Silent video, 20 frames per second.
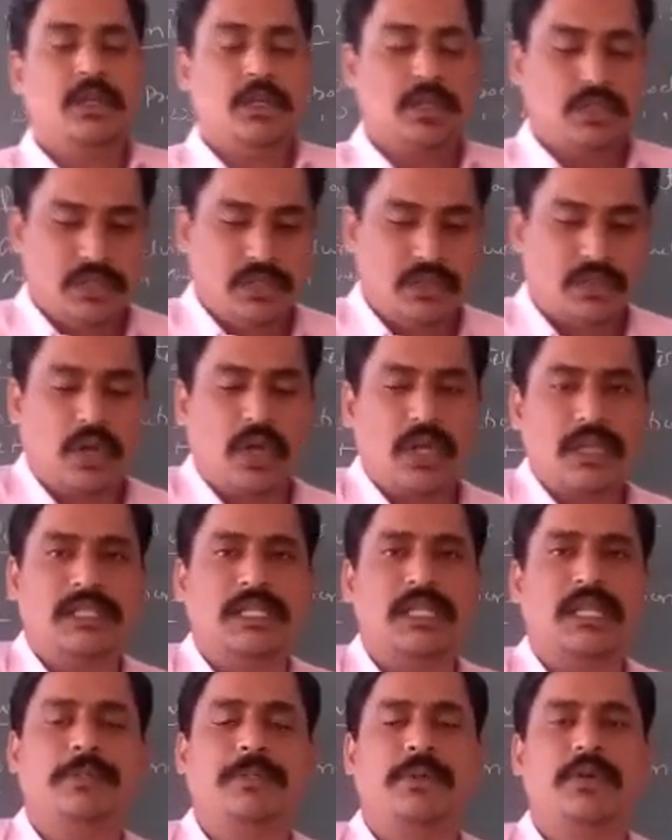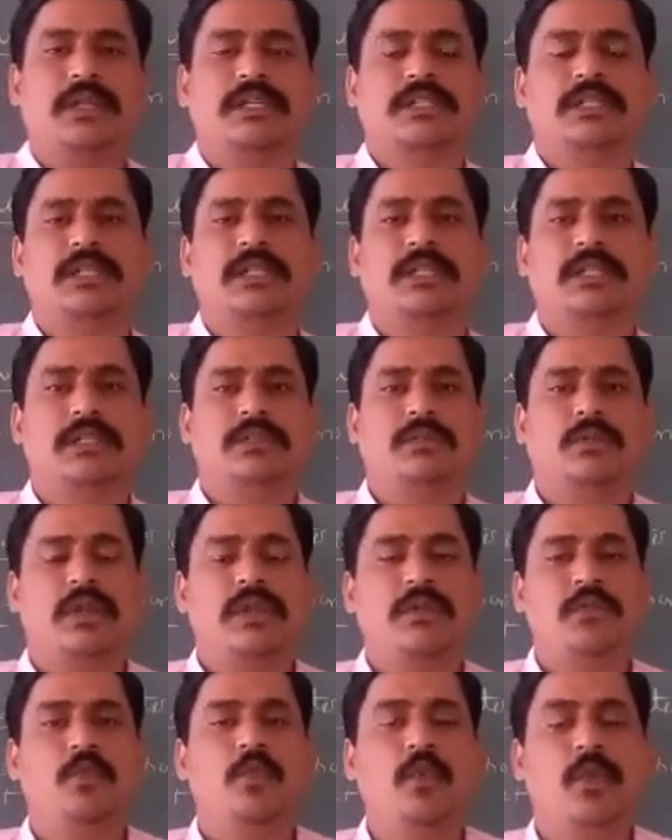So gross reproduction is
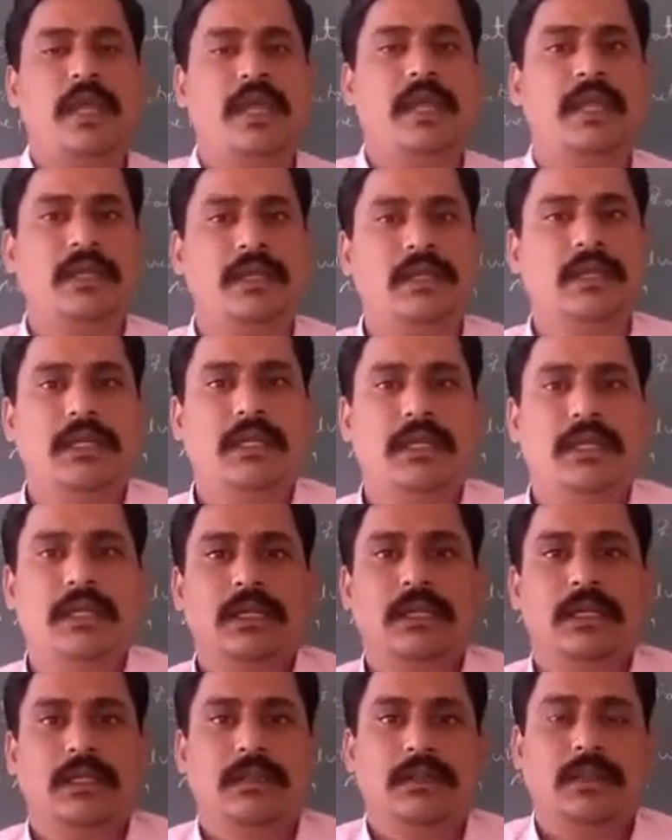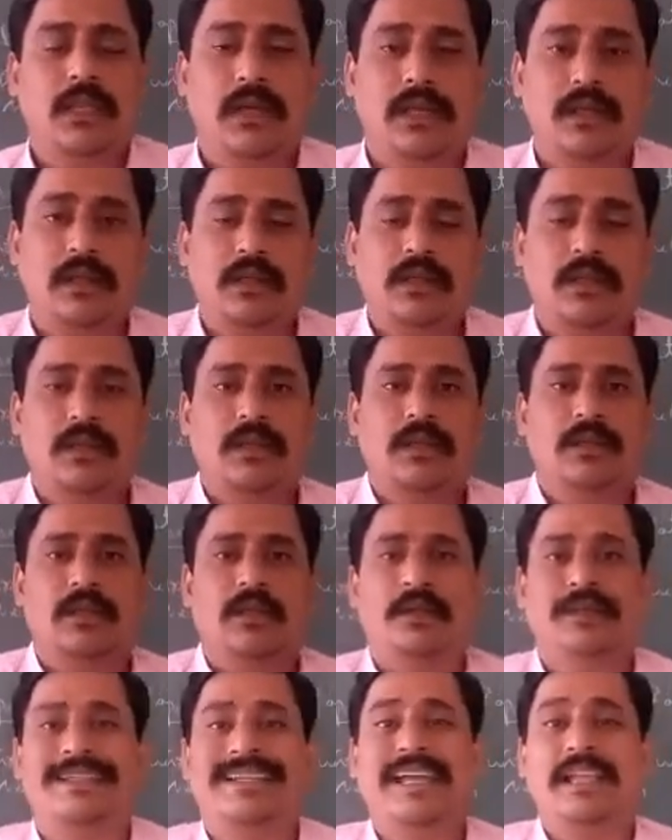one where the
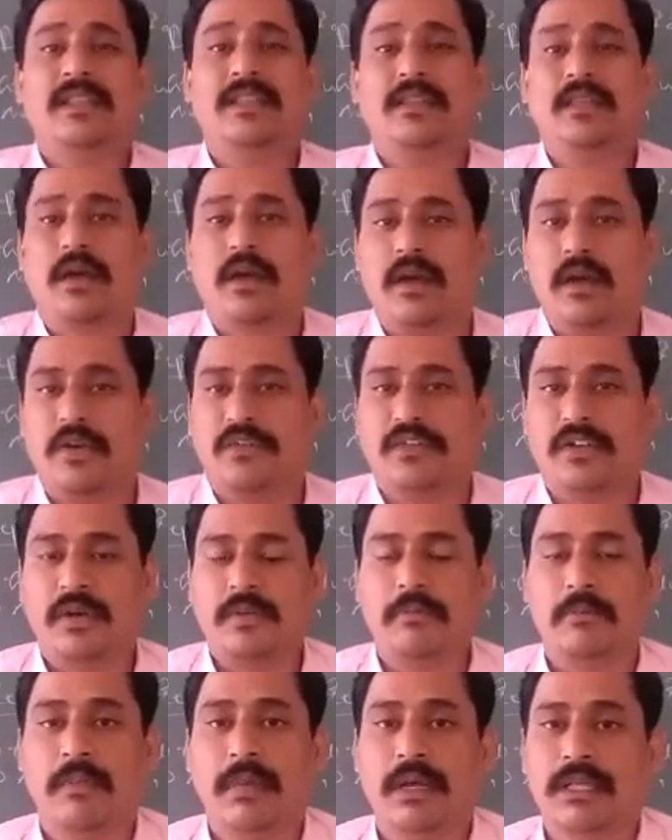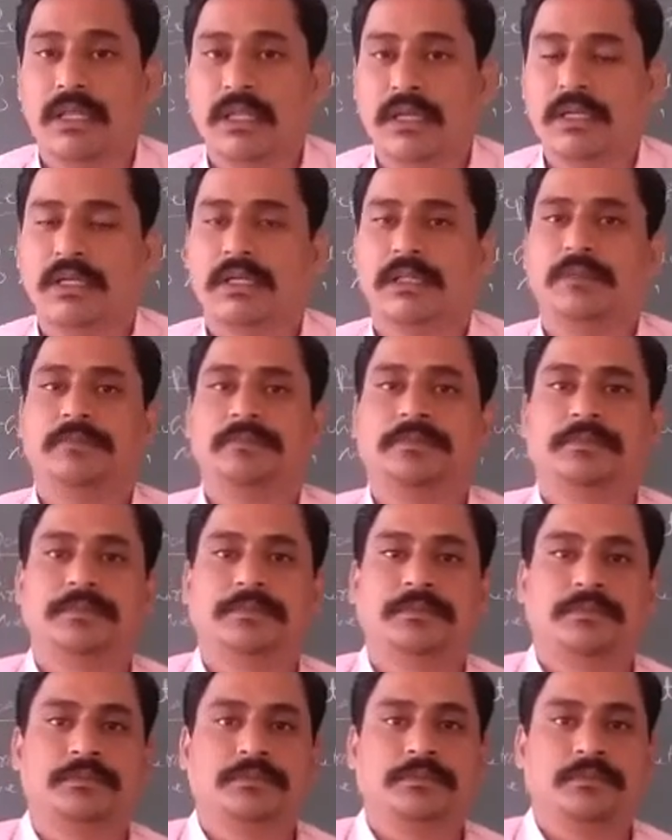death of a mother
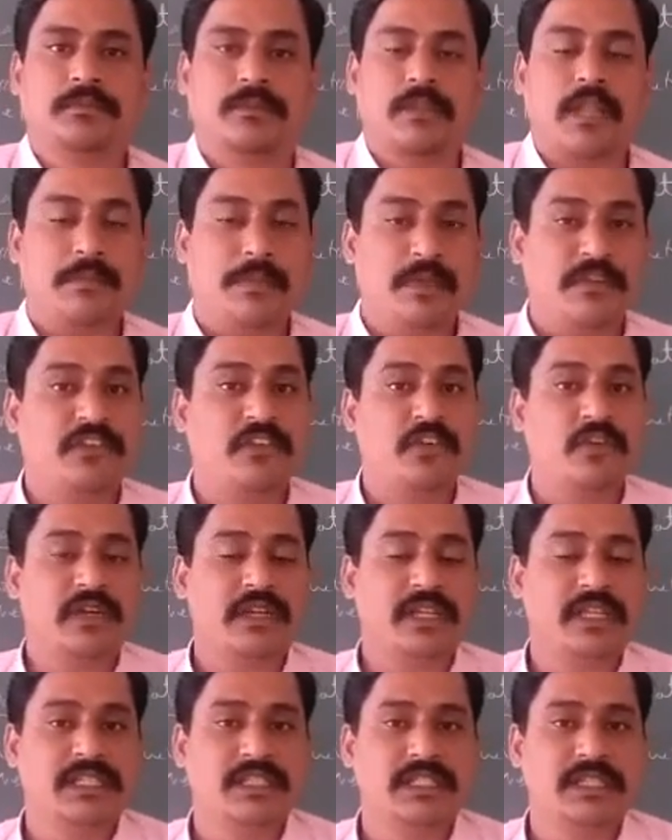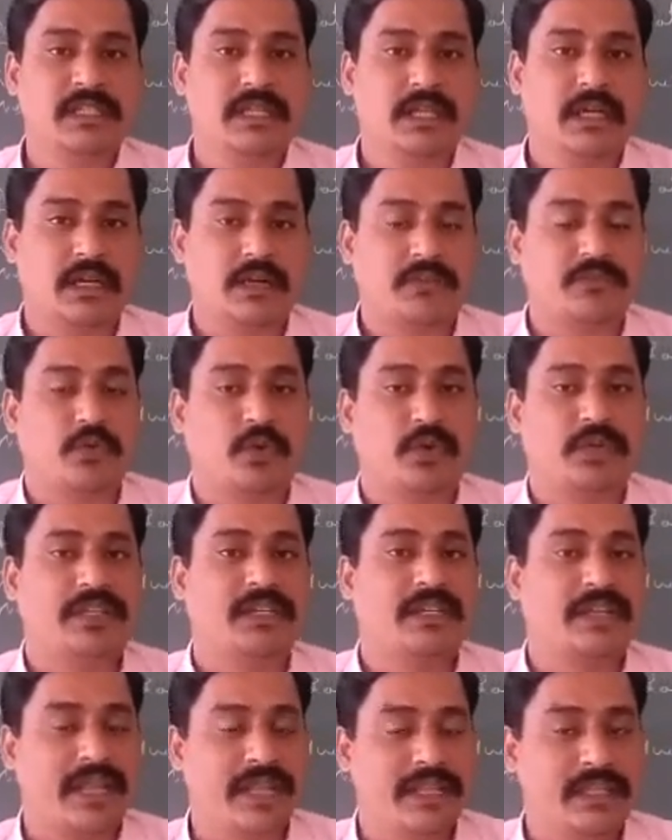before reaching her
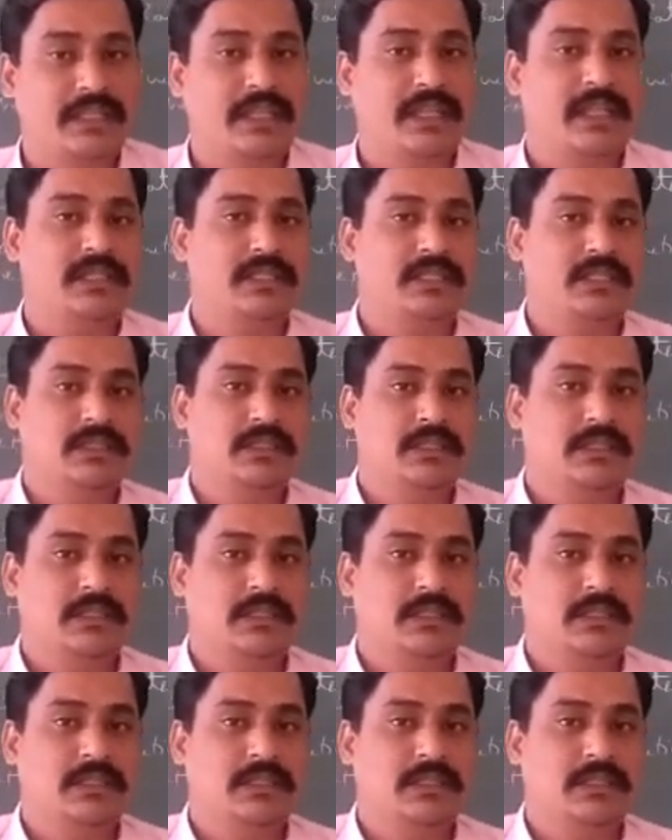49th age,